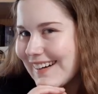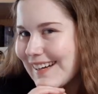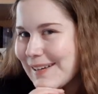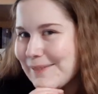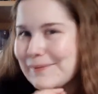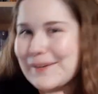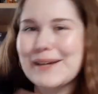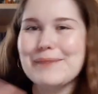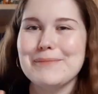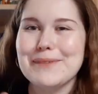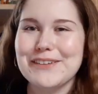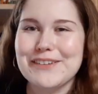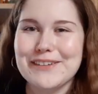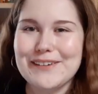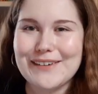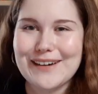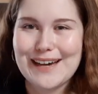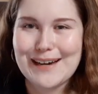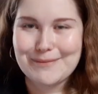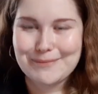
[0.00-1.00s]
it made me
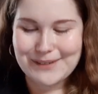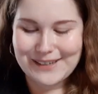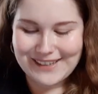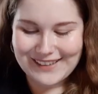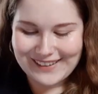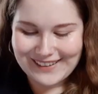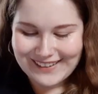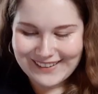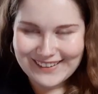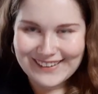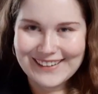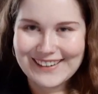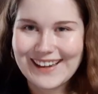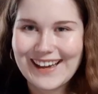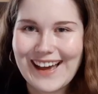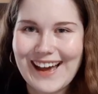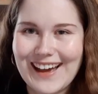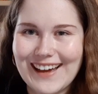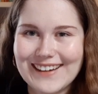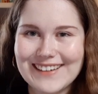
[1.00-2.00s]
so
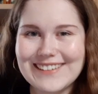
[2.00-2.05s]
happy.